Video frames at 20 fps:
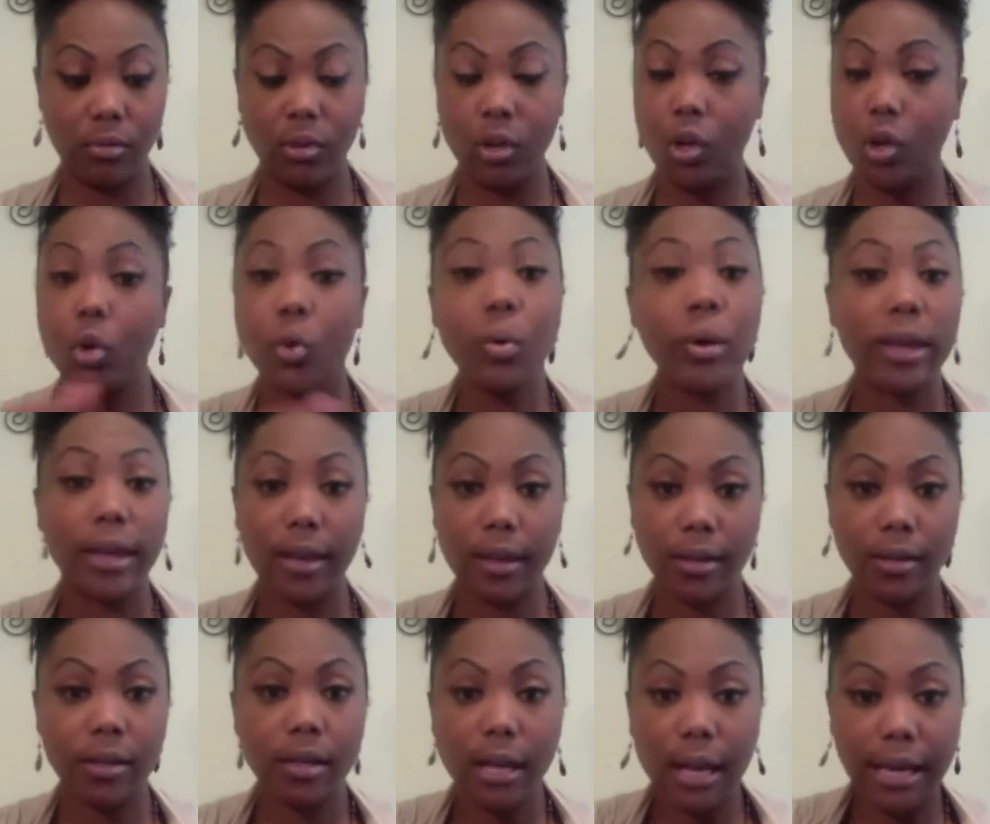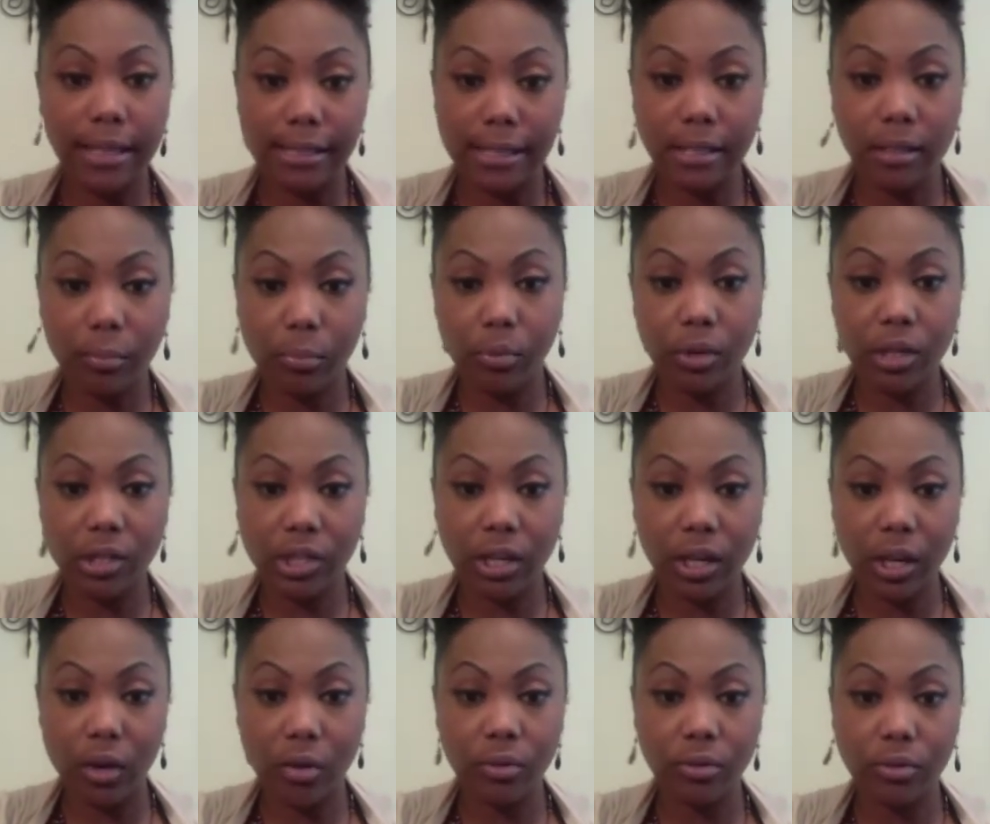quick I take the brush, I
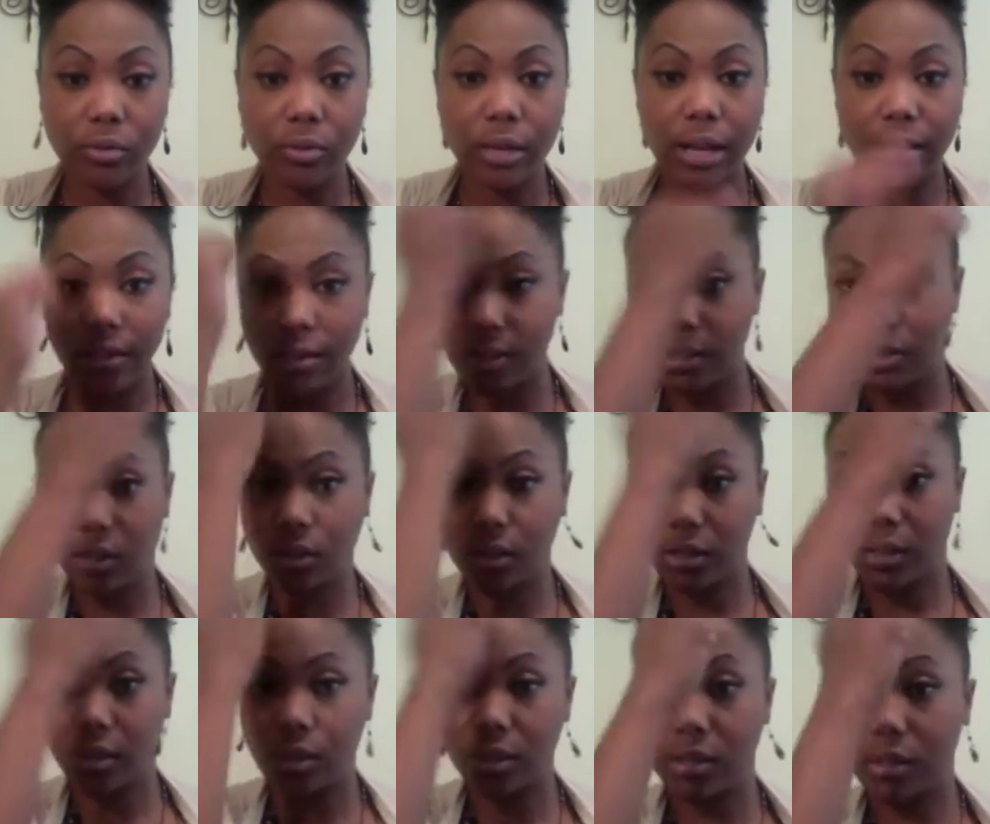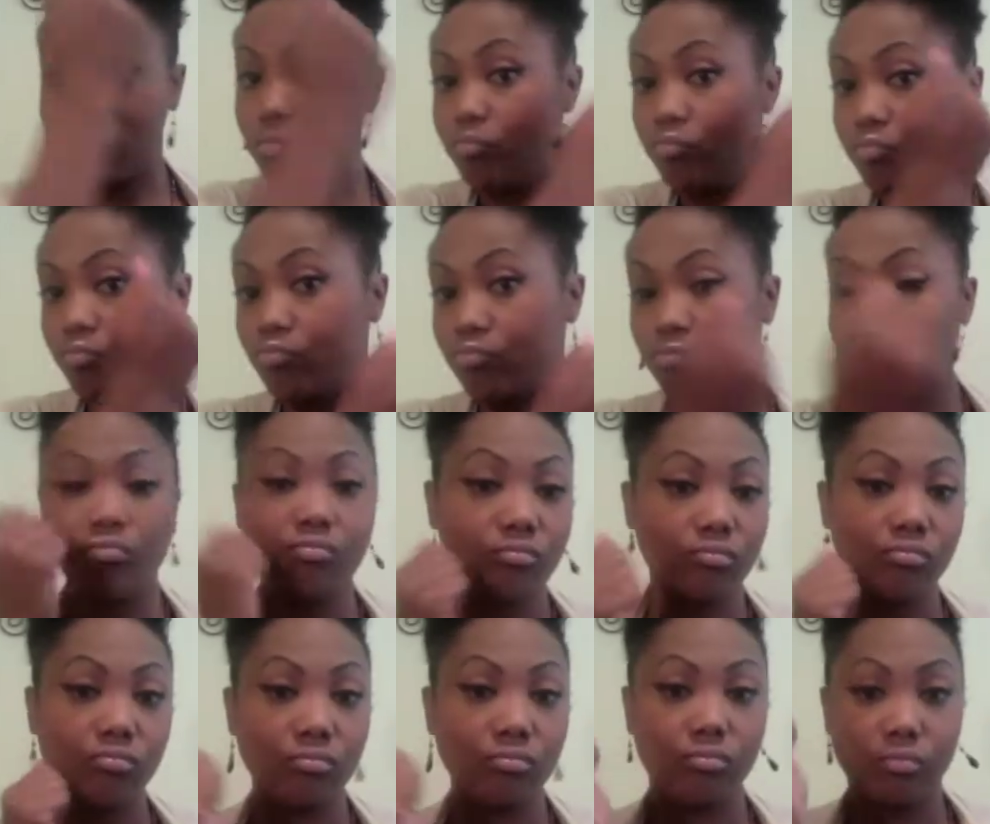go through like this, this, mm,
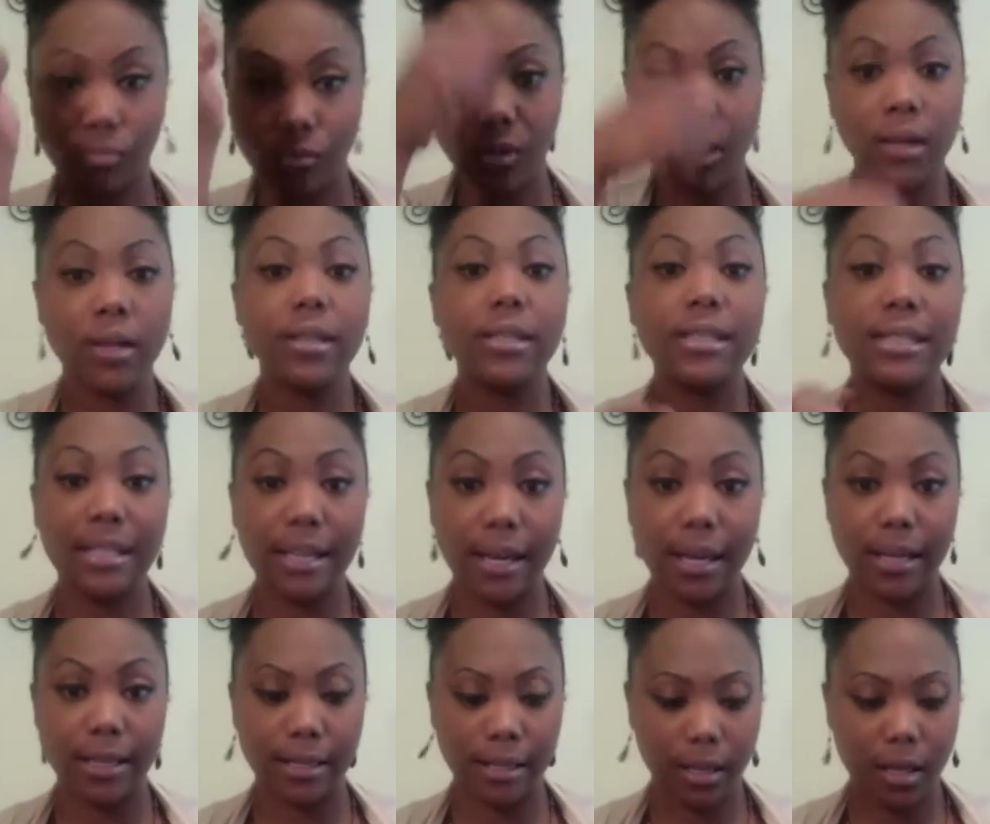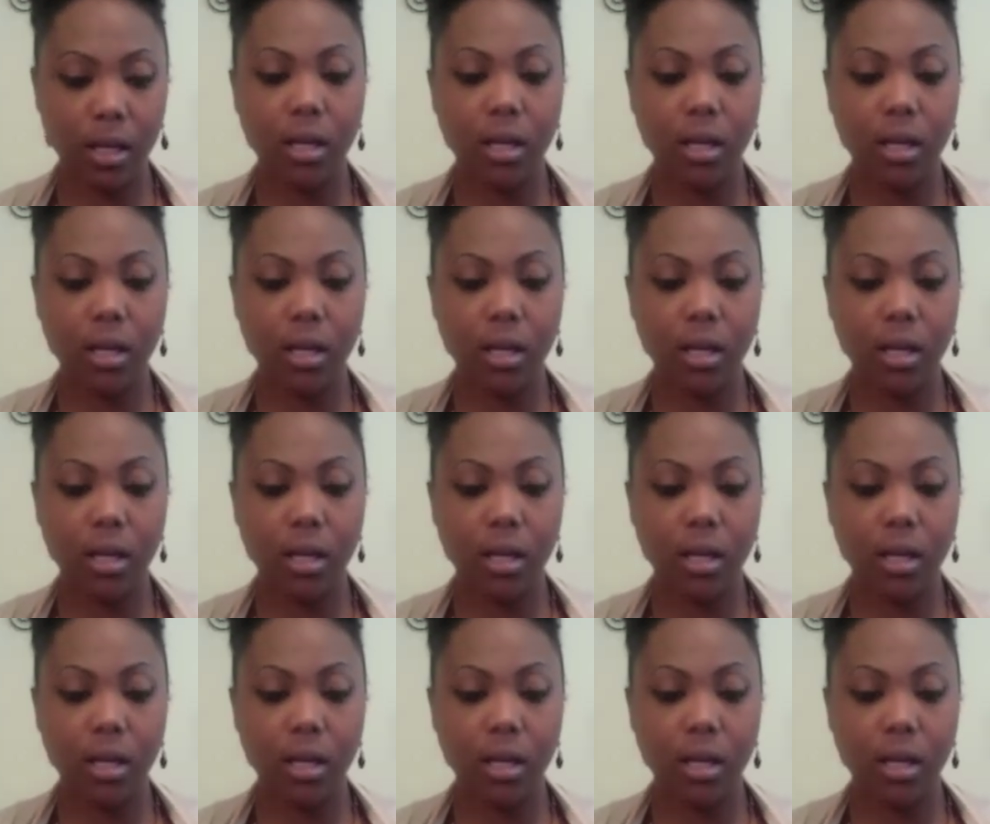mm, done.